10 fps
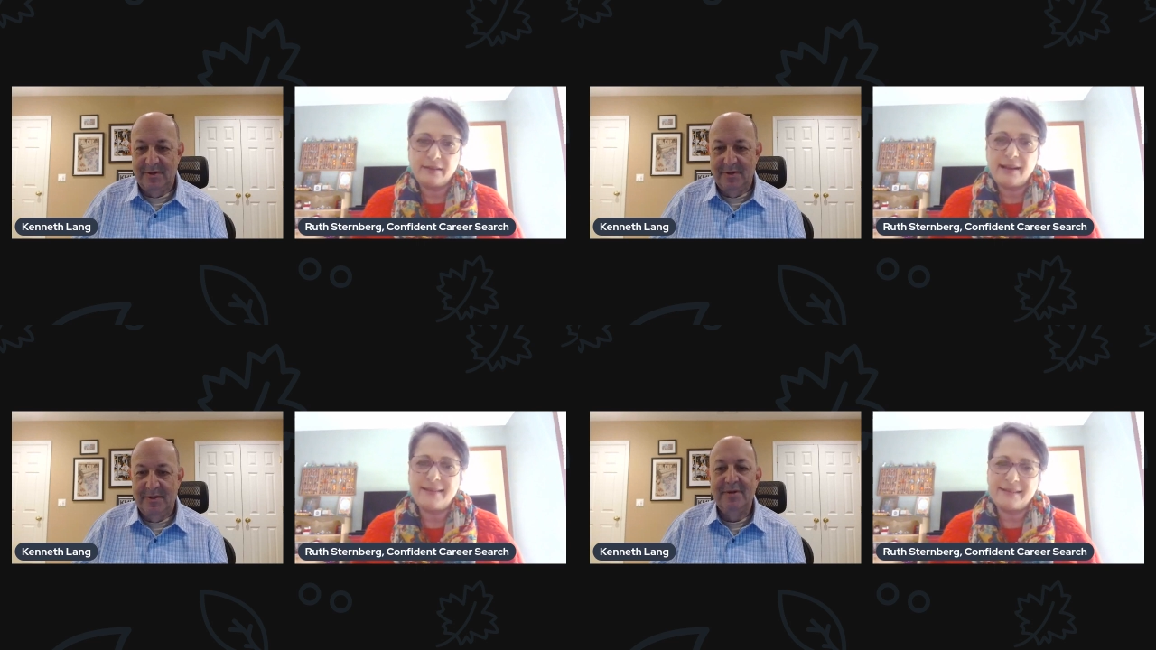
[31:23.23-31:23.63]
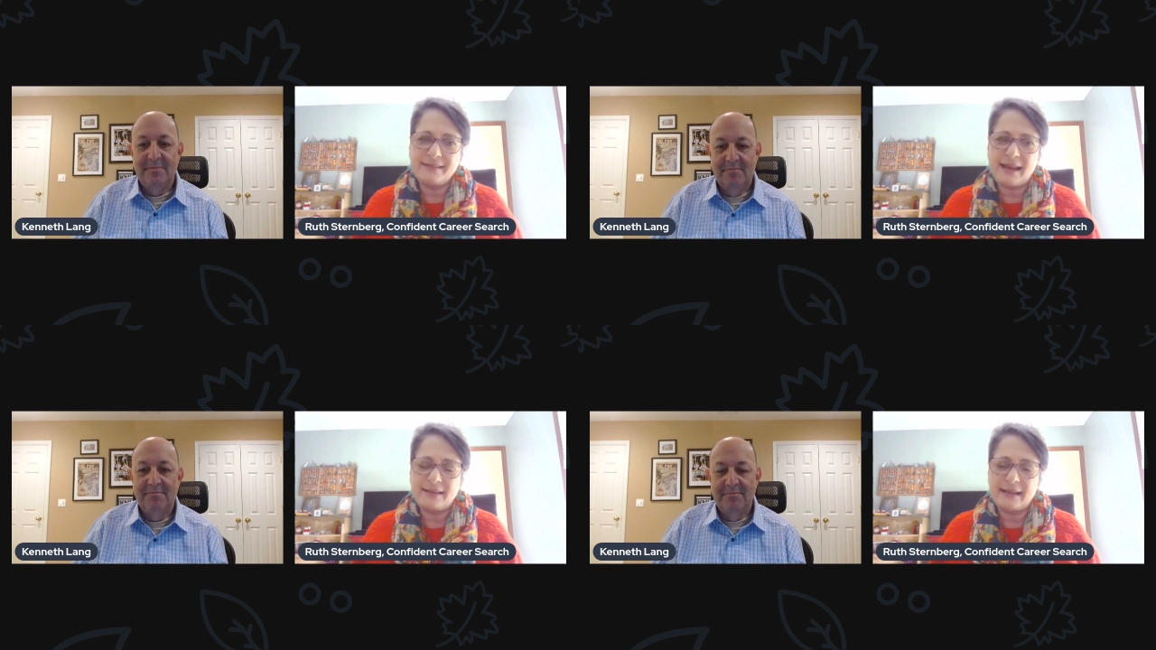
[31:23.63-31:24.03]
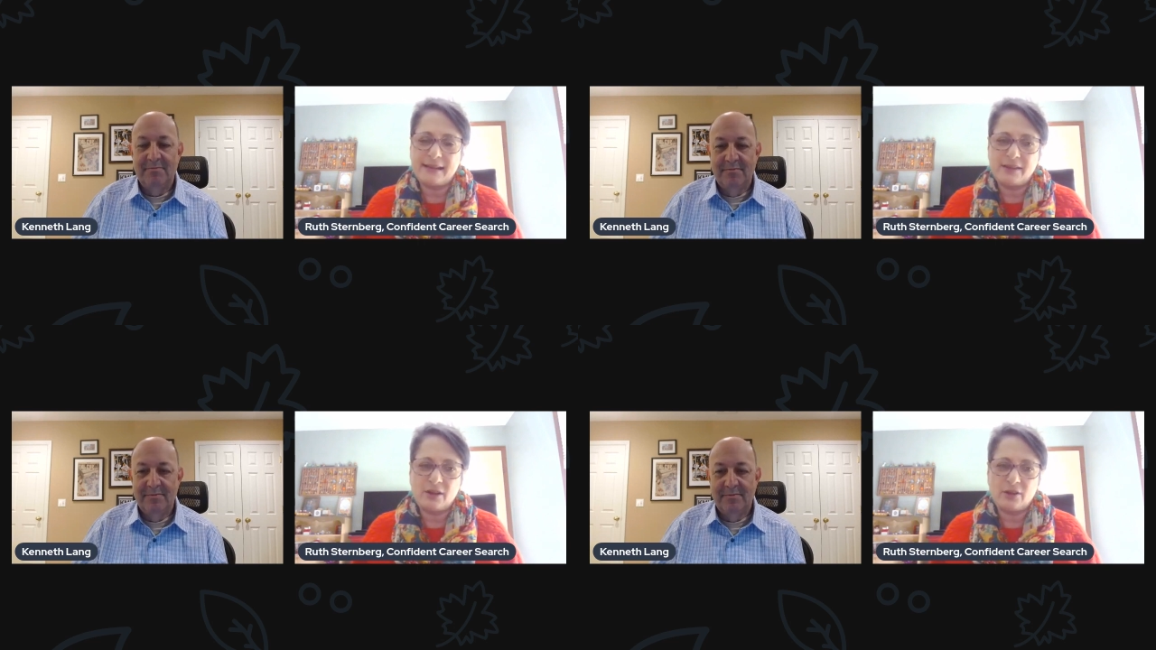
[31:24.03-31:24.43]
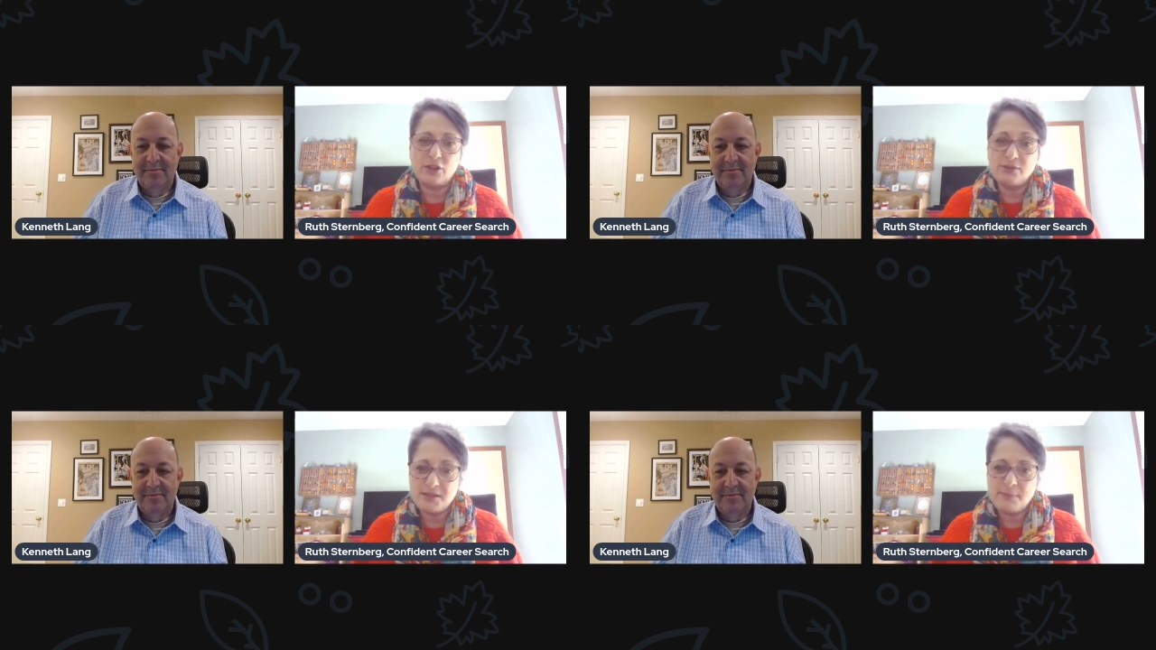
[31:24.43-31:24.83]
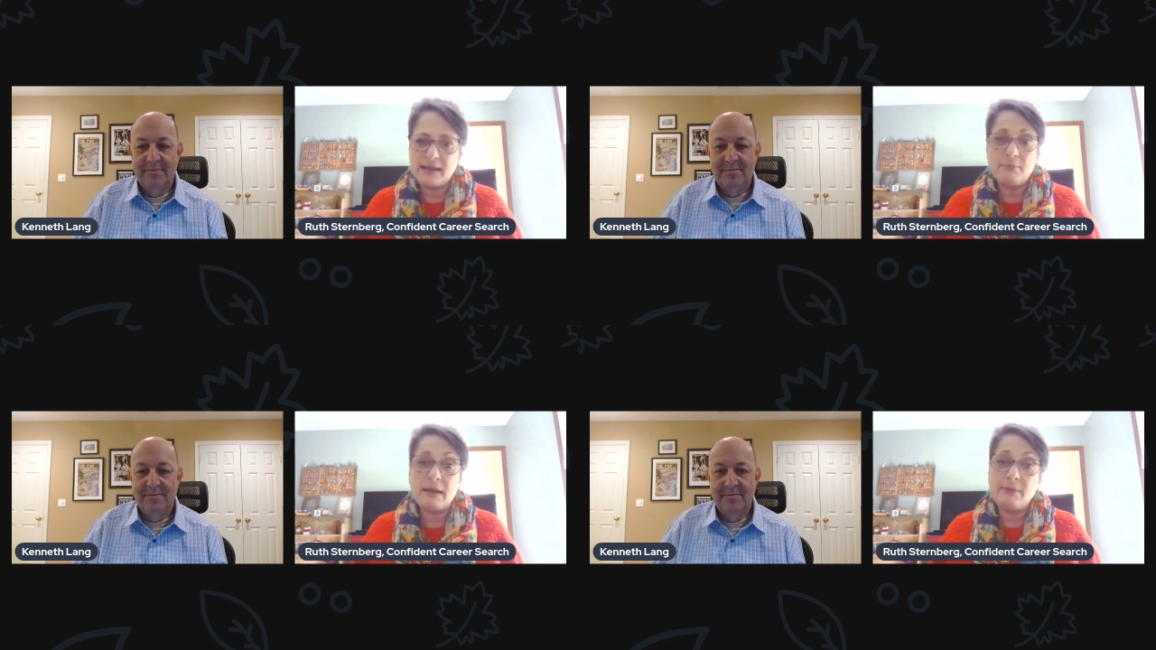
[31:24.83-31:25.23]
Speaker 1: not not like there used to be
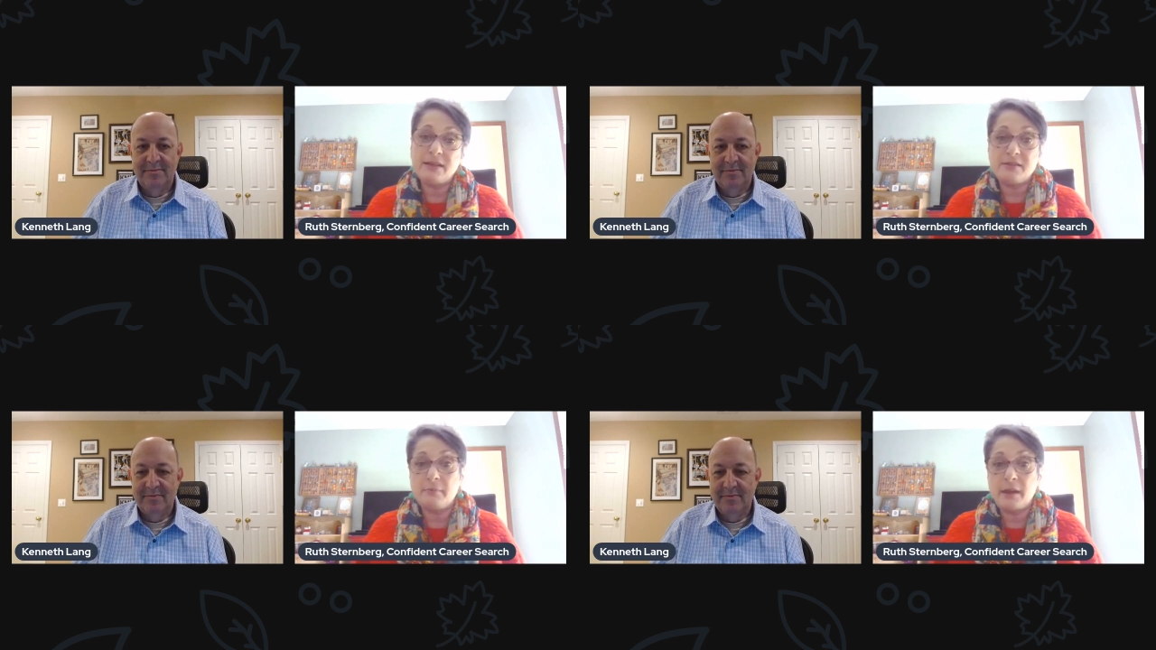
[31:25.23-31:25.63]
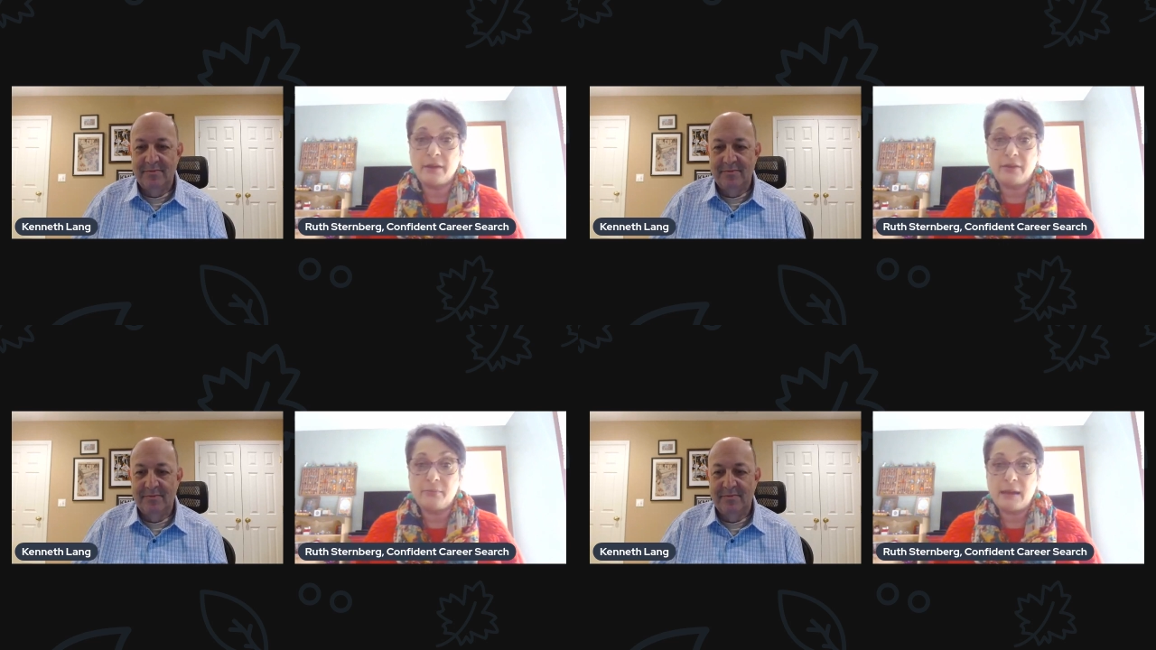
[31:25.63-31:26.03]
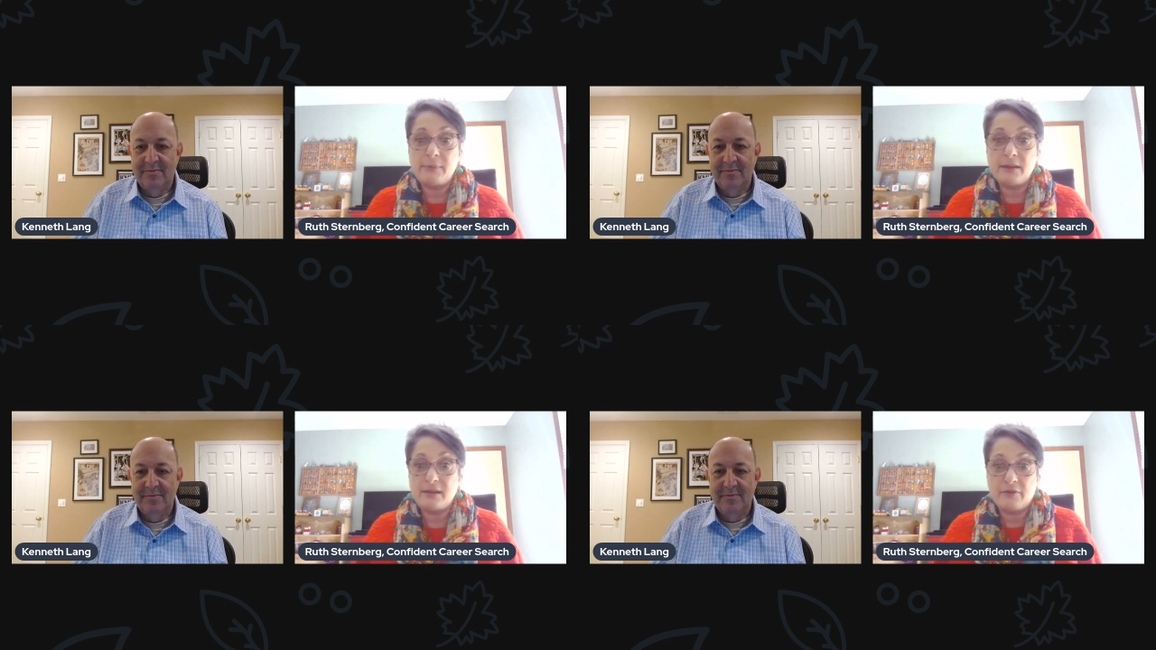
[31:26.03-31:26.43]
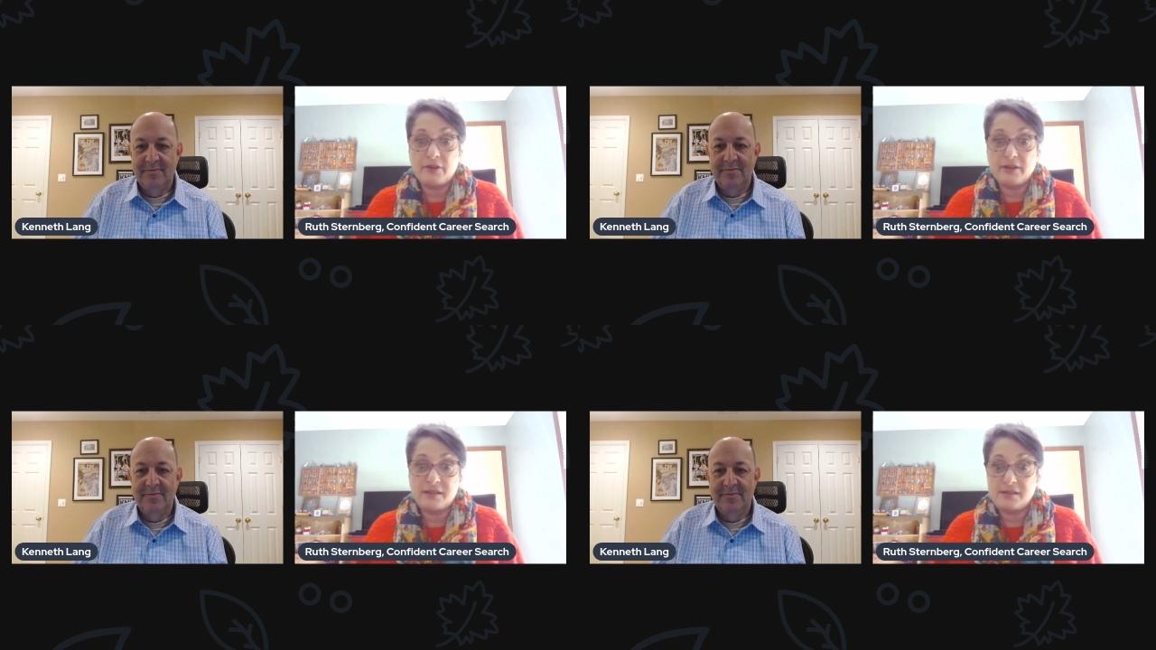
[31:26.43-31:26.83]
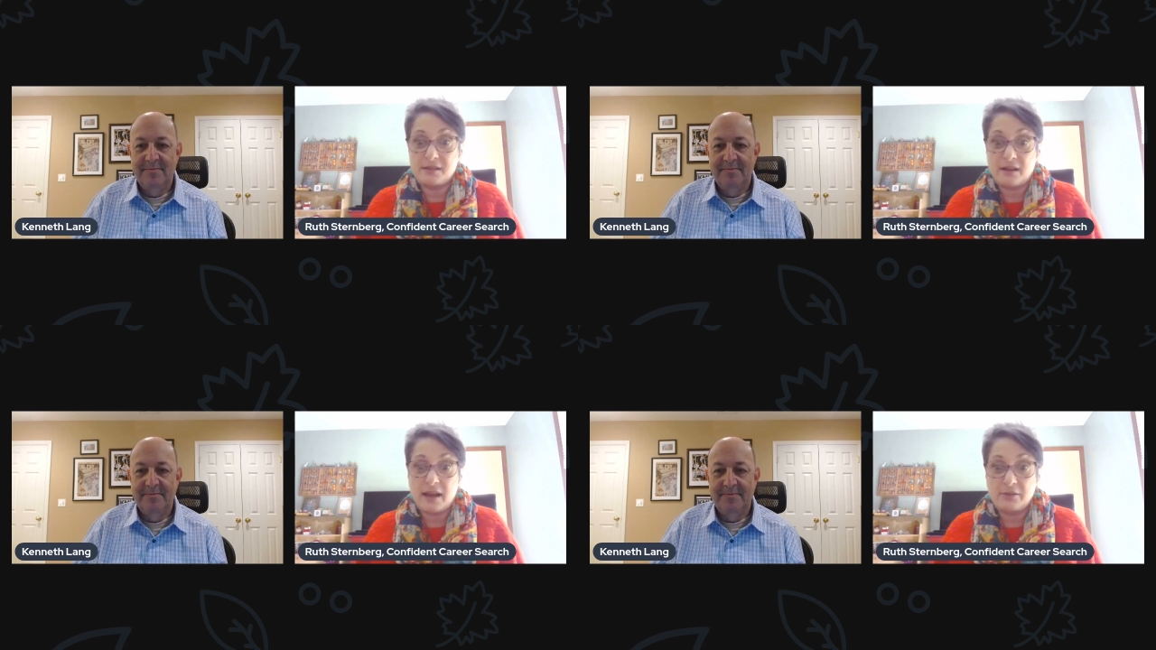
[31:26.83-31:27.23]
and maybe it's a myth maybe it never
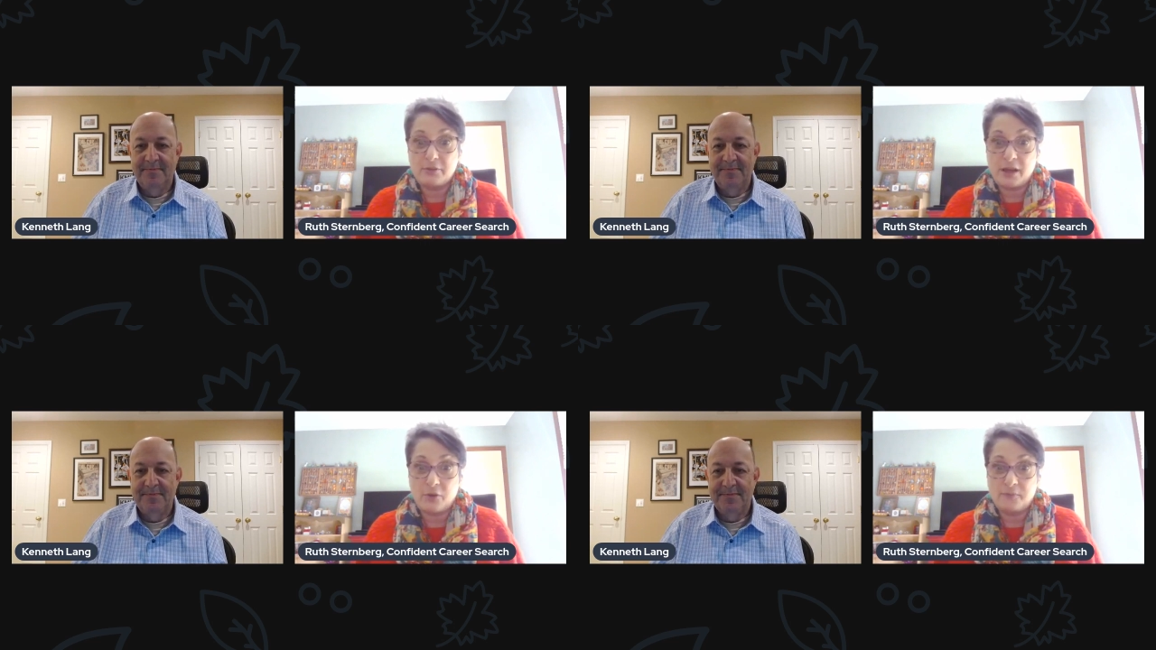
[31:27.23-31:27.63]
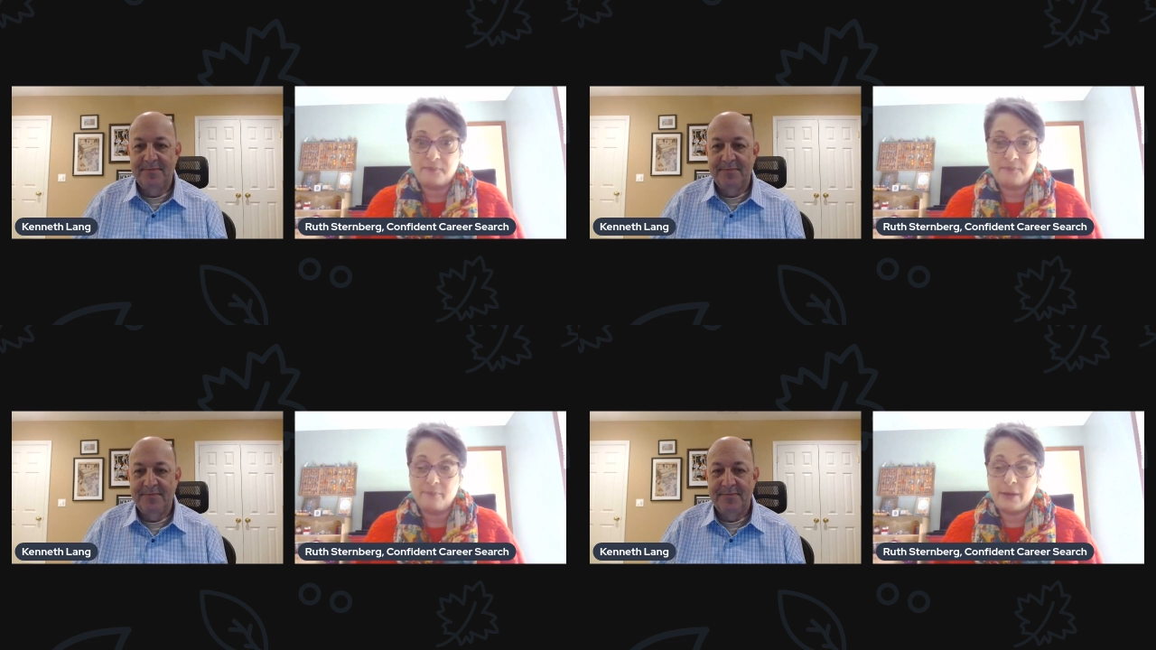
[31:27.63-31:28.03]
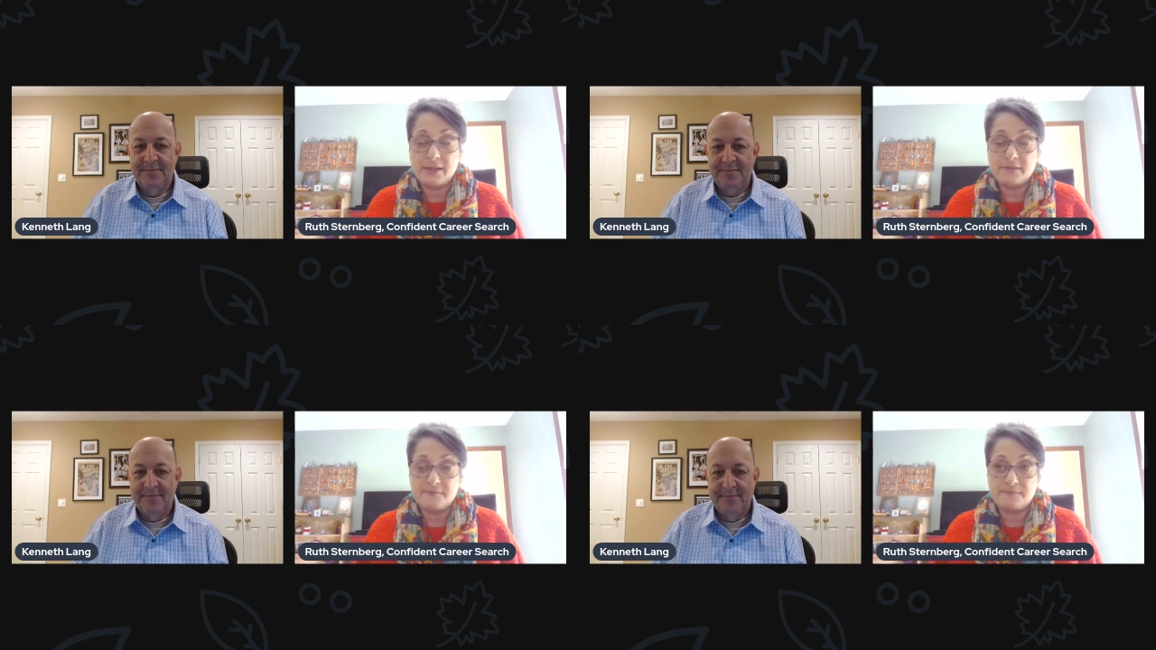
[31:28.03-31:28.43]
existed i don't know but